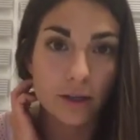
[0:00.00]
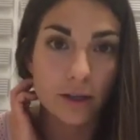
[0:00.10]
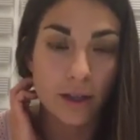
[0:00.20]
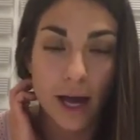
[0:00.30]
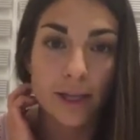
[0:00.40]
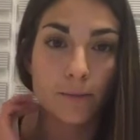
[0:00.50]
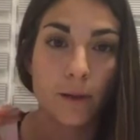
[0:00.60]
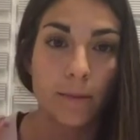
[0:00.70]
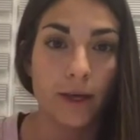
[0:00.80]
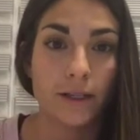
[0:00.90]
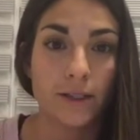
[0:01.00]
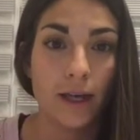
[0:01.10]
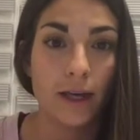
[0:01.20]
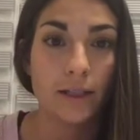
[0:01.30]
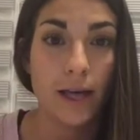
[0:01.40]
That is my biggest
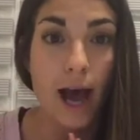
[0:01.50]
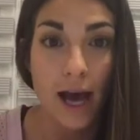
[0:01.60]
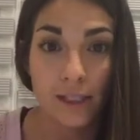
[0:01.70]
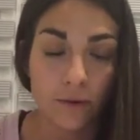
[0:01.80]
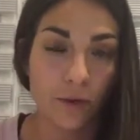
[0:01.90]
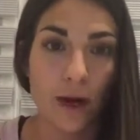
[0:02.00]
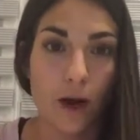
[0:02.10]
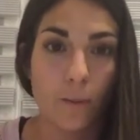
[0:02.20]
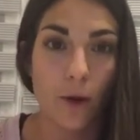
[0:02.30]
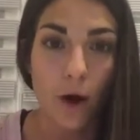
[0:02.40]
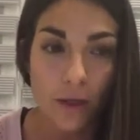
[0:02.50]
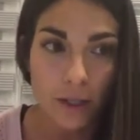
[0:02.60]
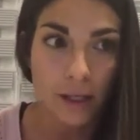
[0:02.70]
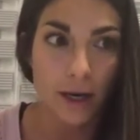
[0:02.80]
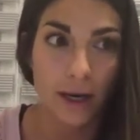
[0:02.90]
thing, is ask for help all
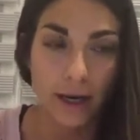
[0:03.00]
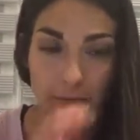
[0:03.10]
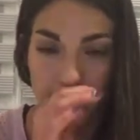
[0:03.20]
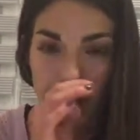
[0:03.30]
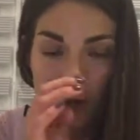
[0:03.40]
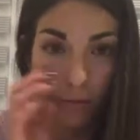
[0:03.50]
the time.